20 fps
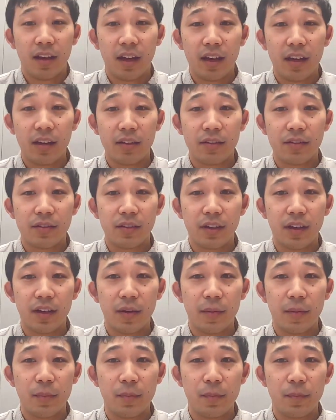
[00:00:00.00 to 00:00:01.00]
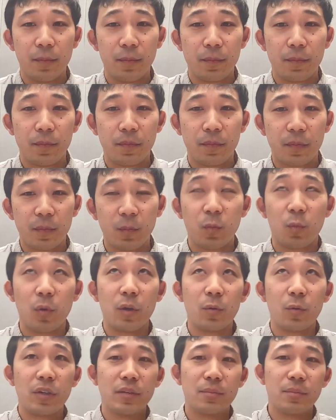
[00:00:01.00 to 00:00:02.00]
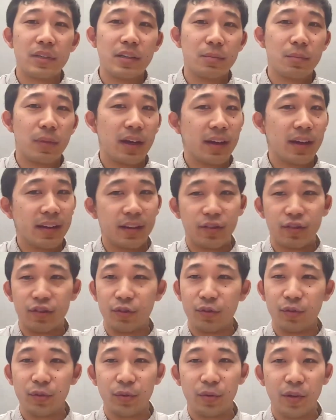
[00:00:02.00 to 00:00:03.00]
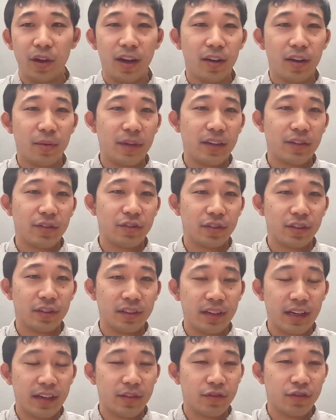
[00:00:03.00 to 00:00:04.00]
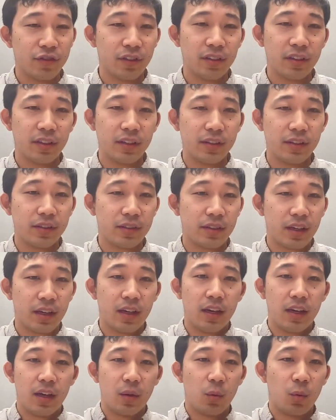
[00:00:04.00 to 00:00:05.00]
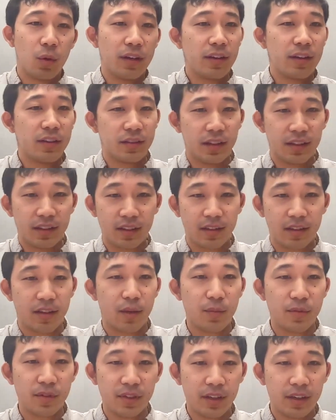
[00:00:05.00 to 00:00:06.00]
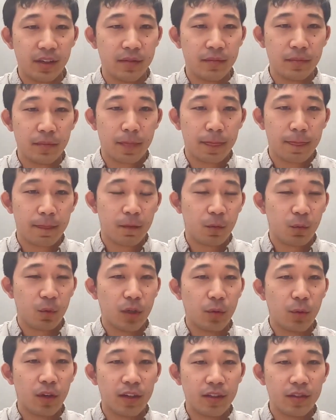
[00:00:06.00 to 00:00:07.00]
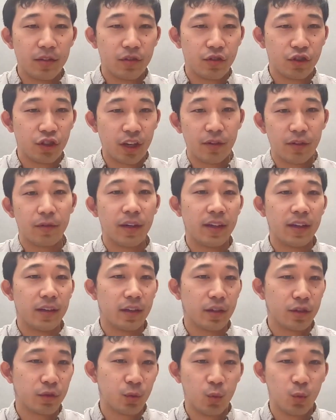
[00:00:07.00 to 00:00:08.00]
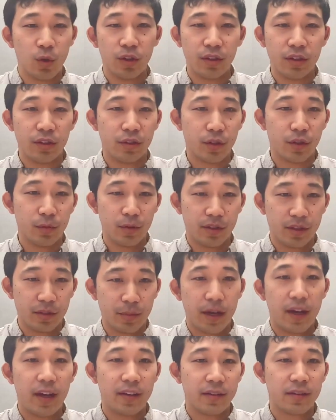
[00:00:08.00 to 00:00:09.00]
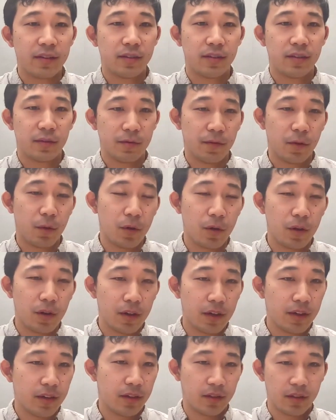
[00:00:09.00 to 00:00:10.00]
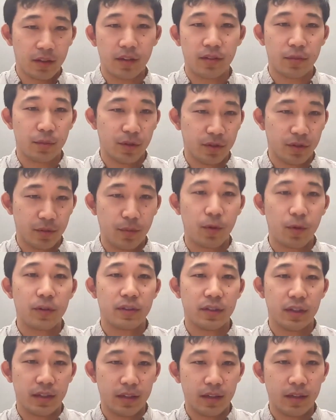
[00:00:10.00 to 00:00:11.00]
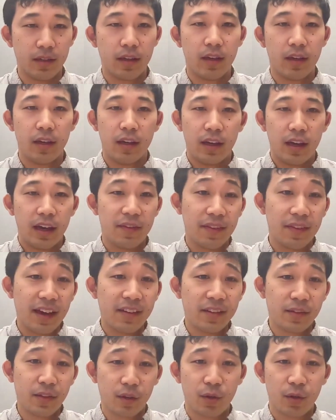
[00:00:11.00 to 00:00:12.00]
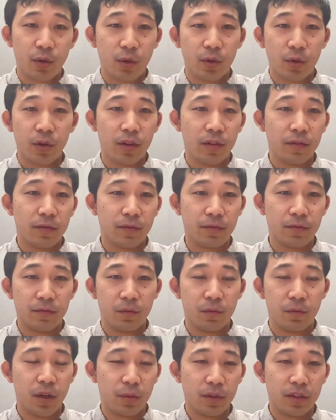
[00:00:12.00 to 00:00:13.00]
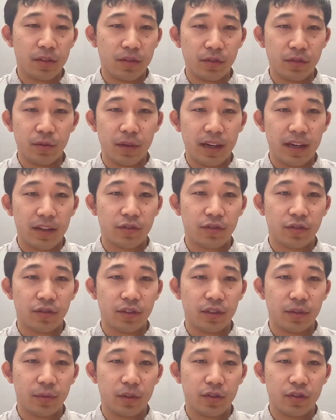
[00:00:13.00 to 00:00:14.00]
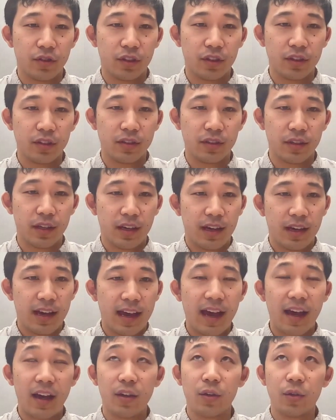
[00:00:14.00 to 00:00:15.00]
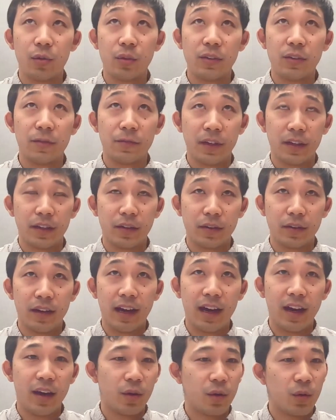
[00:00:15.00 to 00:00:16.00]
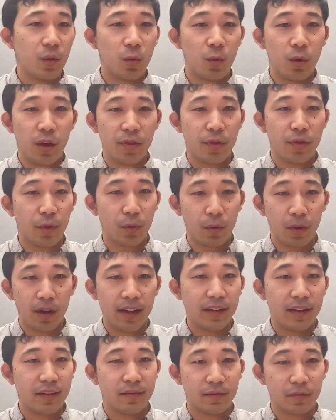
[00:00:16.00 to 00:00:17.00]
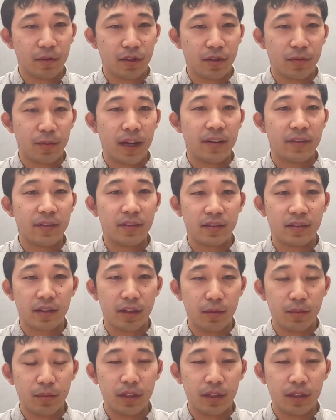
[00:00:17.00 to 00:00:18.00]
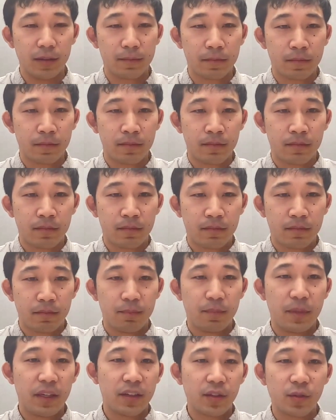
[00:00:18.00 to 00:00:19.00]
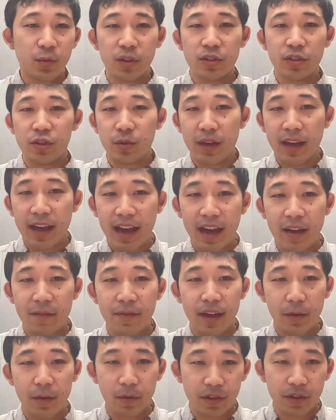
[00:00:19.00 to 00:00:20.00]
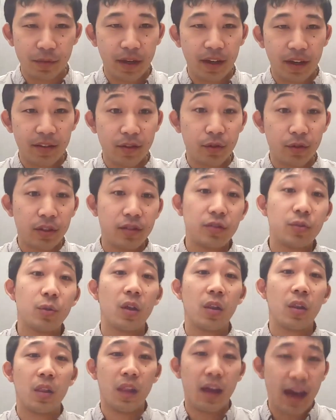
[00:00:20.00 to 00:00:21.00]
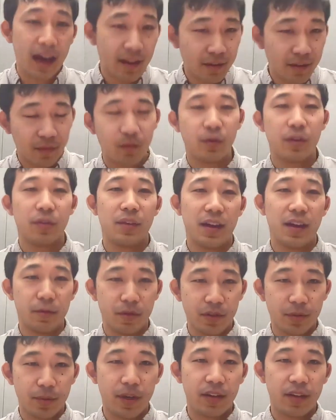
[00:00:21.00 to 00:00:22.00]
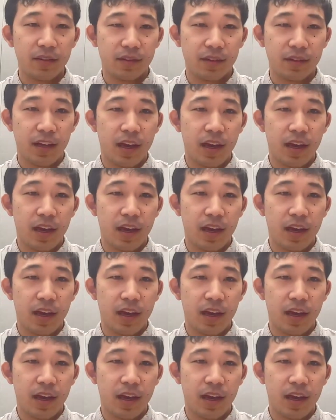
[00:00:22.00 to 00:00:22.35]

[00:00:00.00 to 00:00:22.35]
it's what we mean by issue automation engine is when a ticket comes in, we want to generate a really good response for a customer support ticket. And that's the core of what we do actually, which is how do we figure out what the right response is going to be? Because once you have that response, you can do a lot with that response.